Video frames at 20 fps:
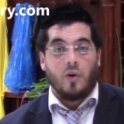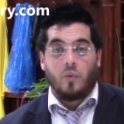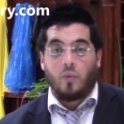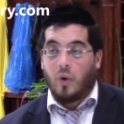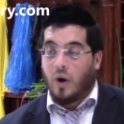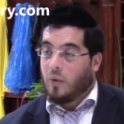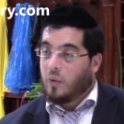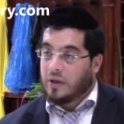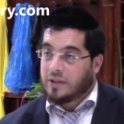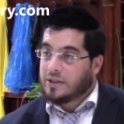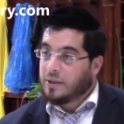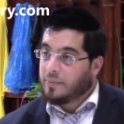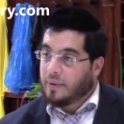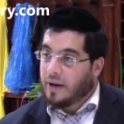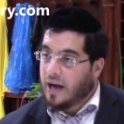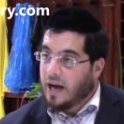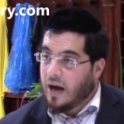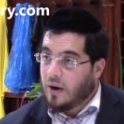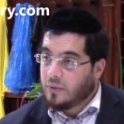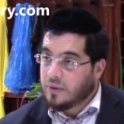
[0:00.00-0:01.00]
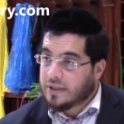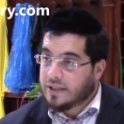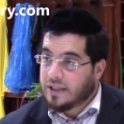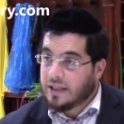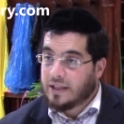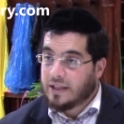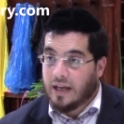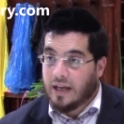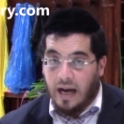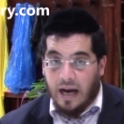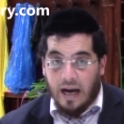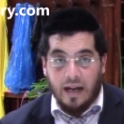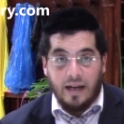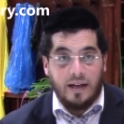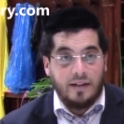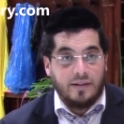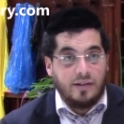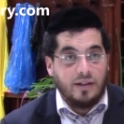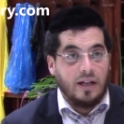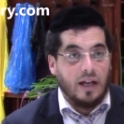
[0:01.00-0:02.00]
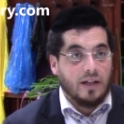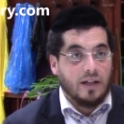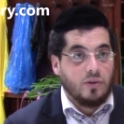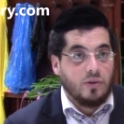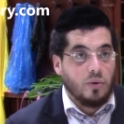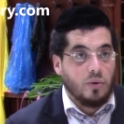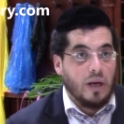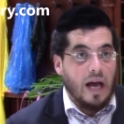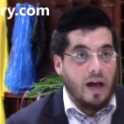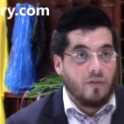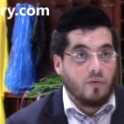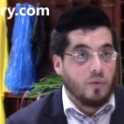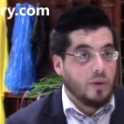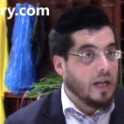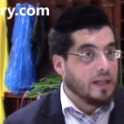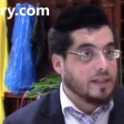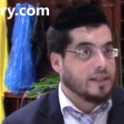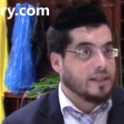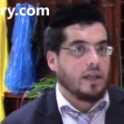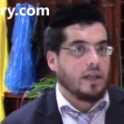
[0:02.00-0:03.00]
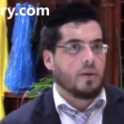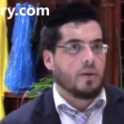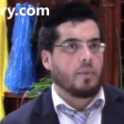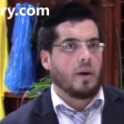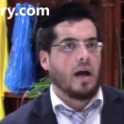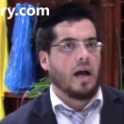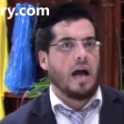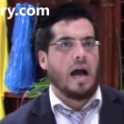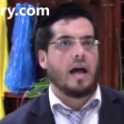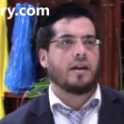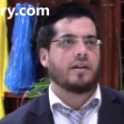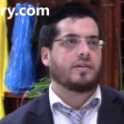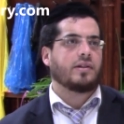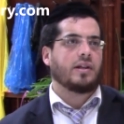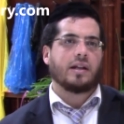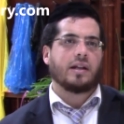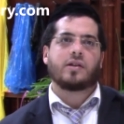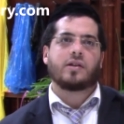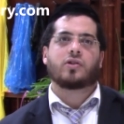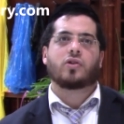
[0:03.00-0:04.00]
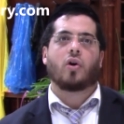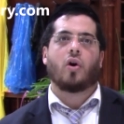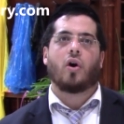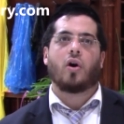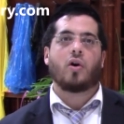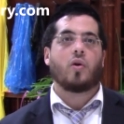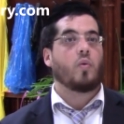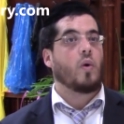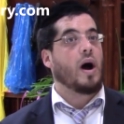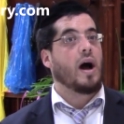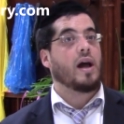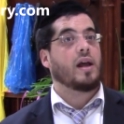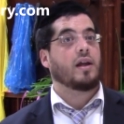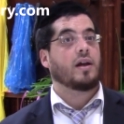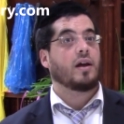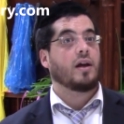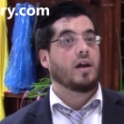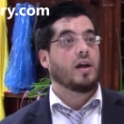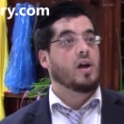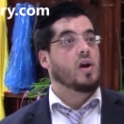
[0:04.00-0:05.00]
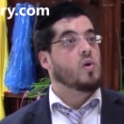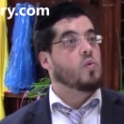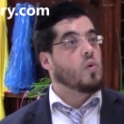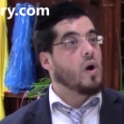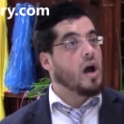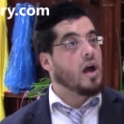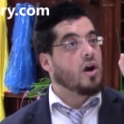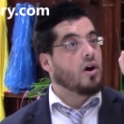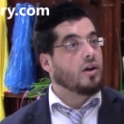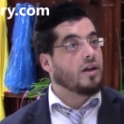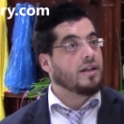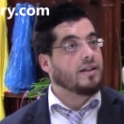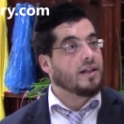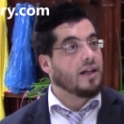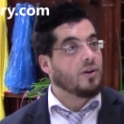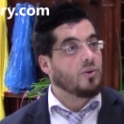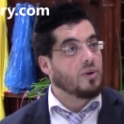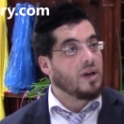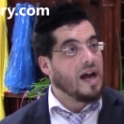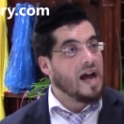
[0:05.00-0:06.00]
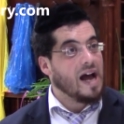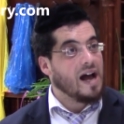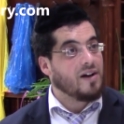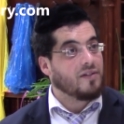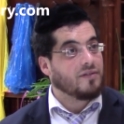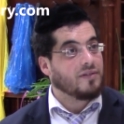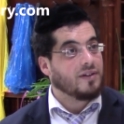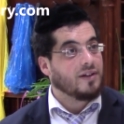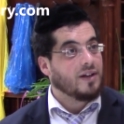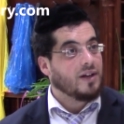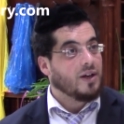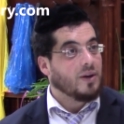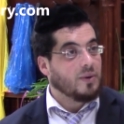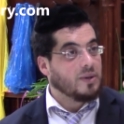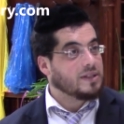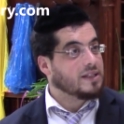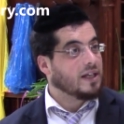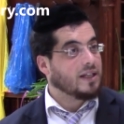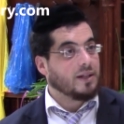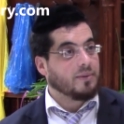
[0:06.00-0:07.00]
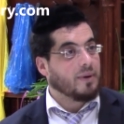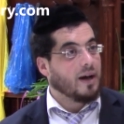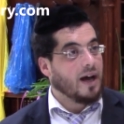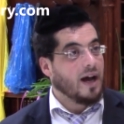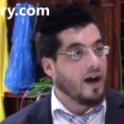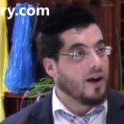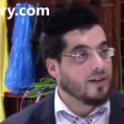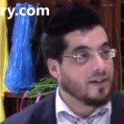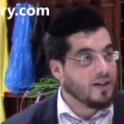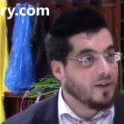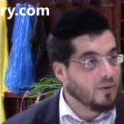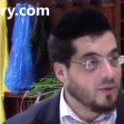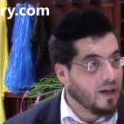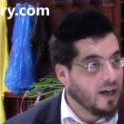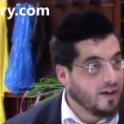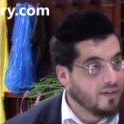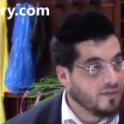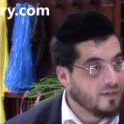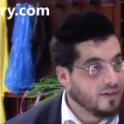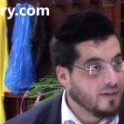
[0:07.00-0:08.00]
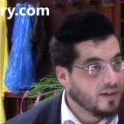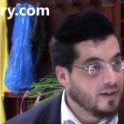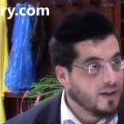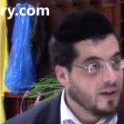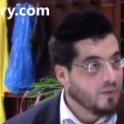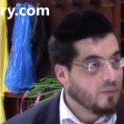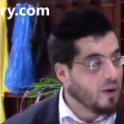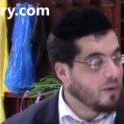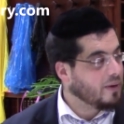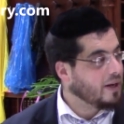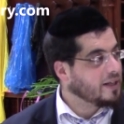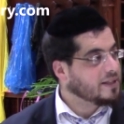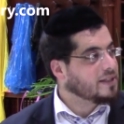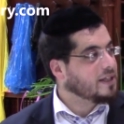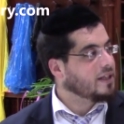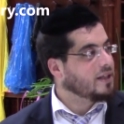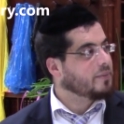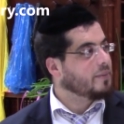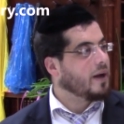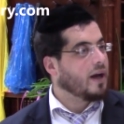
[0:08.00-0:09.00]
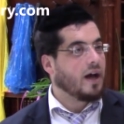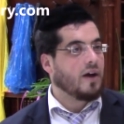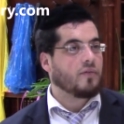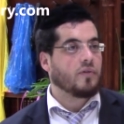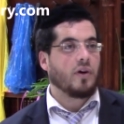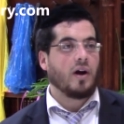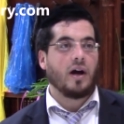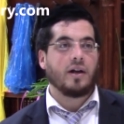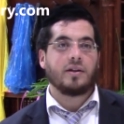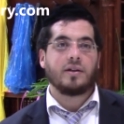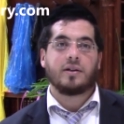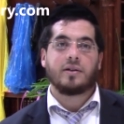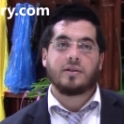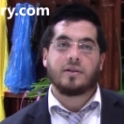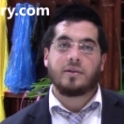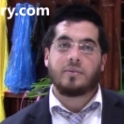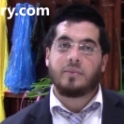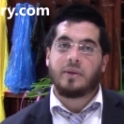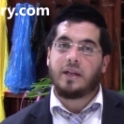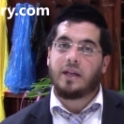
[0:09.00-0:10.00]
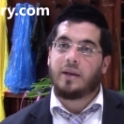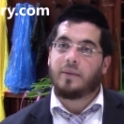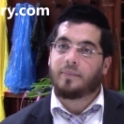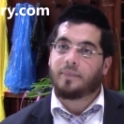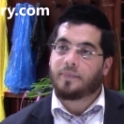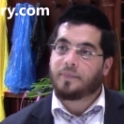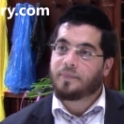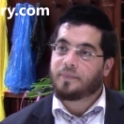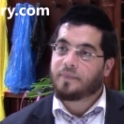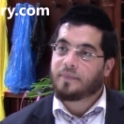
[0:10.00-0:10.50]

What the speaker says: What's the bracha we said? Al netilat lulav. We're not saying the bracha al netilat etrog. Why? Why only the lulav? We say the bracha on the lulav. Why we're not saying the bracha for other minim?